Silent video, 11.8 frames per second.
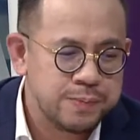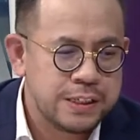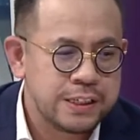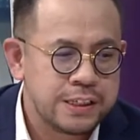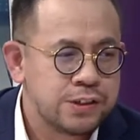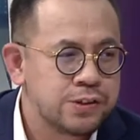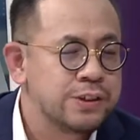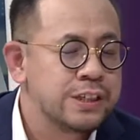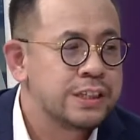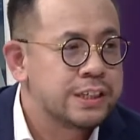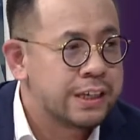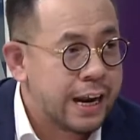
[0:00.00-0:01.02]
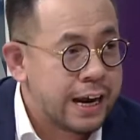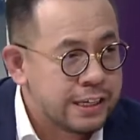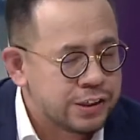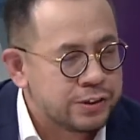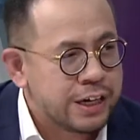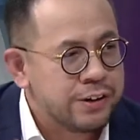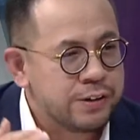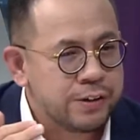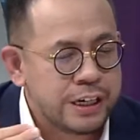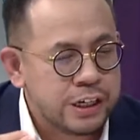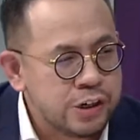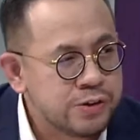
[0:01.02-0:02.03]
to businesses to digitalize so that
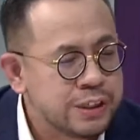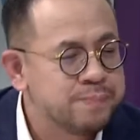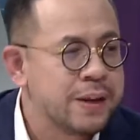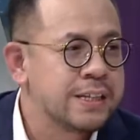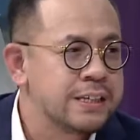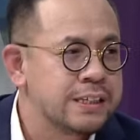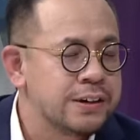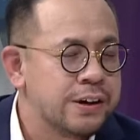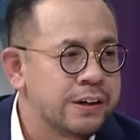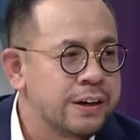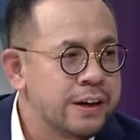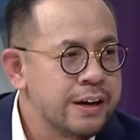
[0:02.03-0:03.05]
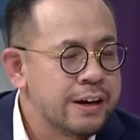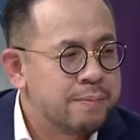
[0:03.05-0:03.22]
you reduce dependency on